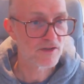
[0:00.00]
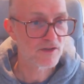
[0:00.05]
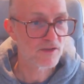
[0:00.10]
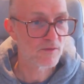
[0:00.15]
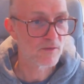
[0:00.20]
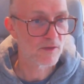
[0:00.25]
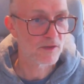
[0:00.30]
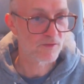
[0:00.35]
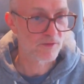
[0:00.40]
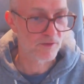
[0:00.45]
So
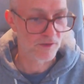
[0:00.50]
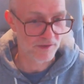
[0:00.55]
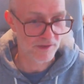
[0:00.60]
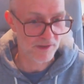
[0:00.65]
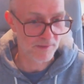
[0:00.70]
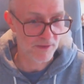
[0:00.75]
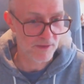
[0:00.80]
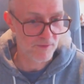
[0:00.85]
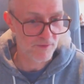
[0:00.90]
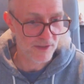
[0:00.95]
what, for
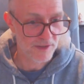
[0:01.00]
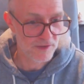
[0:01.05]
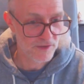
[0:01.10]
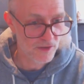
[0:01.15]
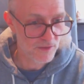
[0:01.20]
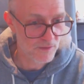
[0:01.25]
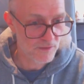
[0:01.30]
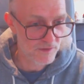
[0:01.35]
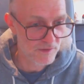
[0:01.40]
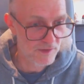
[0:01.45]
example, if I
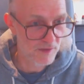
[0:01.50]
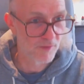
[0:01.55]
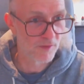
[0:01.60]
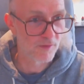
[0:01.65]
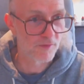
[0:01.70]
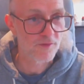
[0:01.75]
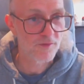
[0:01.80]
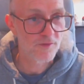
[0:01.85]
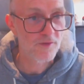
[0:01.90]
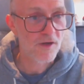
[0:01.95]
choose a
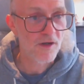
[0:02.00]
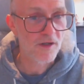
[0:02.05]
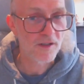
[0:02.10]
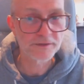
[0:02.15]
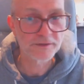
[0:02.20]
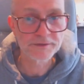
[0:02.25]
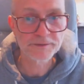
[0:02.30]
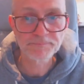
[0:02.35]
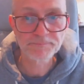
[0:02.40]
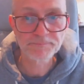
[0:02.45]
different font,